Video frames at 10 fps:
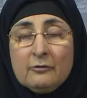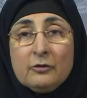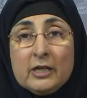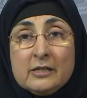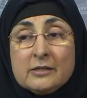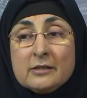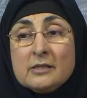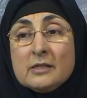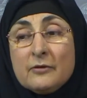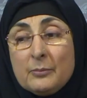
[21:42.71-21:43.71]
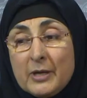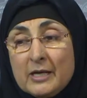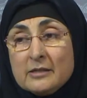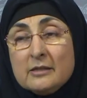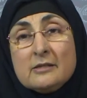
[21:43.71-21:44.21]
For instance, if a
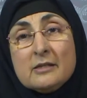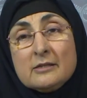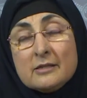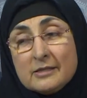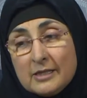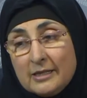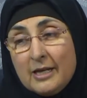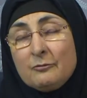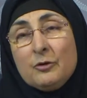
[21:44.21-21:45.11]
person is interceding